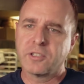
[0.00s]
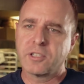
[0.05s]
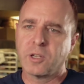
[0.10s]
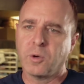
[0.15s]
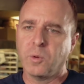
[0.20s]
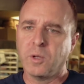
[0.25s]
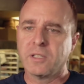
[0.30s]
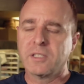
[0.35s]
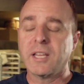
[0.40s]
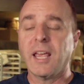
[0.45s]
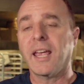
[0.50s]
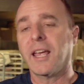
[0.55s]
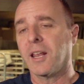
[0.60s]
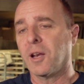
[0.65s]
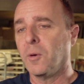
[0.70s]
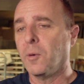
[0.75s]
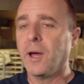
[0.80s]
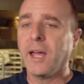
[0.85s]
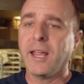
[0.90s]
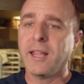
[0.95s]
so we'll take it
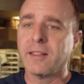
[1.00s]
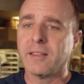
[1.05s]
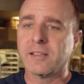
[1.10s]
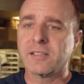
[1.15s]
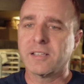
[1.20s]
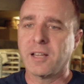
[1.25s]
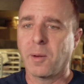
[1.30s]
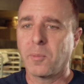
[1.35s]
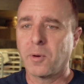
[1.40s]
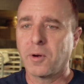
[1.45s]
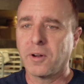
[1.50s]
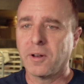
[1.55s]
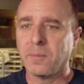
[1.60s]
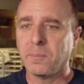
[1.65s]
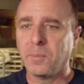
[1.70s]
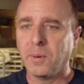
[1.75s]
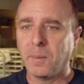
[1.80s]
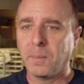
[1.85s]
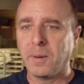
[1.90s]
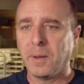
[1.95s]
away in the summer and
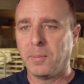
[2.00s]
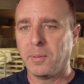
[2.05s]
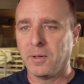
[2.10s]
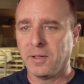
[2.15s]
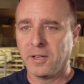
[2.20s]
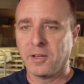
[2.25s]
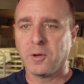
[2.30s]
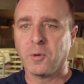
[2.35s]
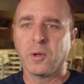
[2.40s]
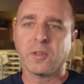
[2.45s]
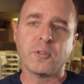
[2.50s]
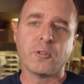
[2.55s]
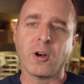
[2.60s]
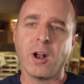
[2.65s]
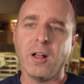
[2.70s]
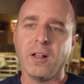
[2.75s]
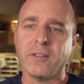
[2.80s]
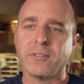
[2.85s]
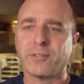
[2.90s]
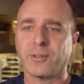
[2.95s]
put people into
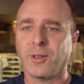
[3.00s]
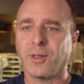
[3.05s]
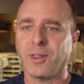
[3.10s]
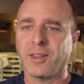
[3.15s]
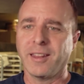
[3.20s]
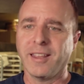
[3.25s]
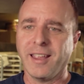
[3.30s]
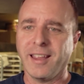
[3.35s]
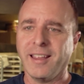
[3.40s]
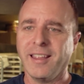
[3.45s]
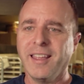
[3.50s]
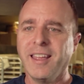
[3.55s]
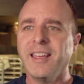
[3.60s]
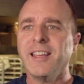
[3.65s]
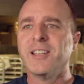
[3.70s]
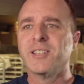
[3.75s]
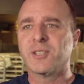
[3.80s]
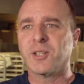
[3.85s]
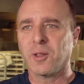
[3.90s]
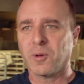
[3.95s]
withdrawals so that they
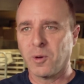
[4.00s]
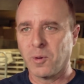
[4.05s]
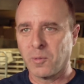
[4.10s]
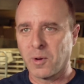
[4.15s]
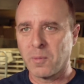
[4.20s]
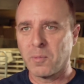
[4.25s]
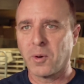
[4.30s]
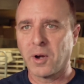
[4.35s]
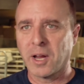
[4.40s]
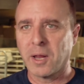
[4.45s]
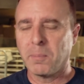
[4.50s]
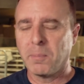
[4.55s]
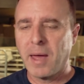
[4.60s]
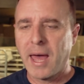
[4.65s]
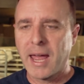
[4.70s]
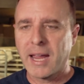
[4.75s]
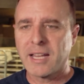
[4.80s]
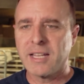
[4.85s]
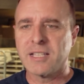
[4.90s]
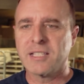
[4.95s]
so that when we bring it
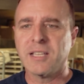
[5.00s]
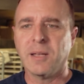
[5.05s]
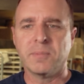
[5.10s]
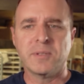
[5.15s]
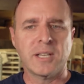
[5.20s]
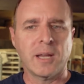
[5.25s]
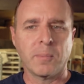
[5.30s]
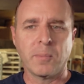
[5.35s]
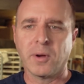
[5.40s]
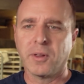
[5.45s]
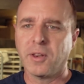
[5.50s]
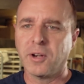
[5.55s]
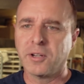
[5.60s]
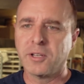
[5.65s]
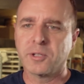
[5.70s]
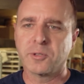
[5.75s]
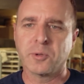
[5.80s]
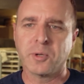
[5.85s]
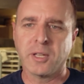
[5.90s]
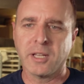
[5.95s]
back in September, they're
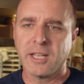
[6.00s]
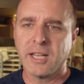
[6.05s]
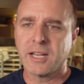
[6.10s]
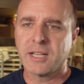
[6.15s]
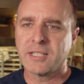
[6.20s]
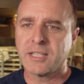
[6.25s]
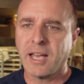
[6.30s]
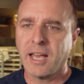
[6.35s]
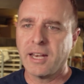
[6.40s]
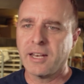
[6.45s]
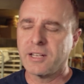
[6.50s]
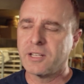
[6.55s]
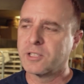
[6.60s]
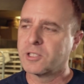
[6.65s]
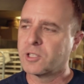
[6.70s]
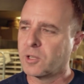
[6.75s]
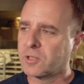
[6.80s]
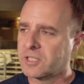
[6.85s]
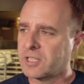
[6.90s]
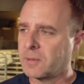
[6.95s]
just really excited. And
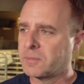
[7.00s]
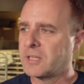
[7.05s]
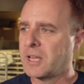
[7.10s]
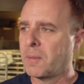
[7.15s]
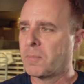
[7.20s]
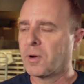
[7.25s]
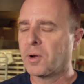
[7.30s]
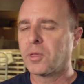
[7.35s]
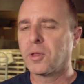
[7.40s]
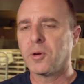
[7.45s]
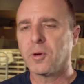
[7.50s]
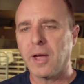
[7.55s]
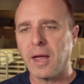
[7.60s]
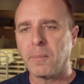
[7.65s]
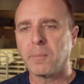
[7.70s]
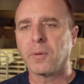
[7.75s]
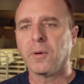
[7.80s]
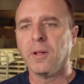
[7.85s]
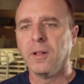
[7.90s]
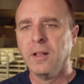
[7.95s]
so September through
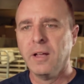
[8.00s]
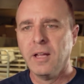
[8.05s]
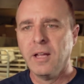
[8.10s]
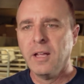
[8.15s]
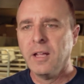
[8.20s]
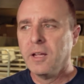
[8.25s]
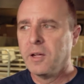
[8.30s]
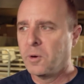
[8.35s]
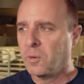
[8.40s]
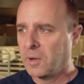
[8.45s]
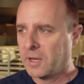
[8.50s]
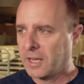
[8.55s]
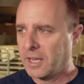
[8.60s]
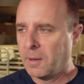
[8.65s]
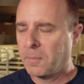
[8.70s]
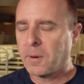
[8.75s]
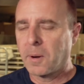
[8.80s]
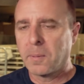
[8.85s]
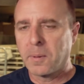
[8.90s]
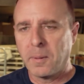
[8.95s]
April, we keep
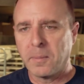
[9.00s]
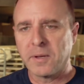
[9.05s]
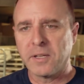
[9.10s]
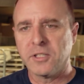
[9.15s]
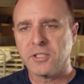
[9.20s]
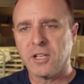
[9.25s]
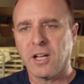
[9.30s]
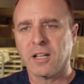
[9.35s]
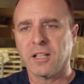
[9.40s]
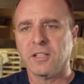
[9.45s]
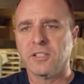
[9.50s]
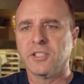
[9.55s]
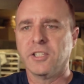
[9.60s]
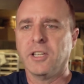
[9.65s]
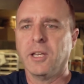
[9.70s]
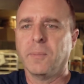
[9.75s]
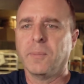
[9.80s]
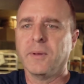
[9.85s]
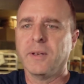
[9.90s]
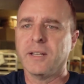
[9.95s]
our pumpkin chocolate
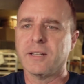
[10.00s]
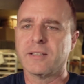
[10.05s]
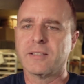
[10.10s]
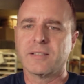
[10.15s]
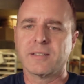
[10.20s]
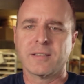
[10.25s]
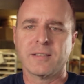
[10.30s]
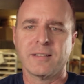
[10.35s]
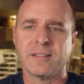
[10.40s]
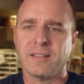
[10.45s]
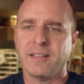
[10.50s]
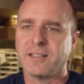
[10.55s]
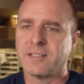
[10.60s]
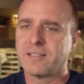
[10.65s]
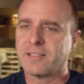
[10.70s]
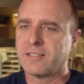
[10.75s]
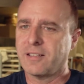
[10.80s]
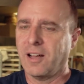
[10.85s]
chip, and it's it's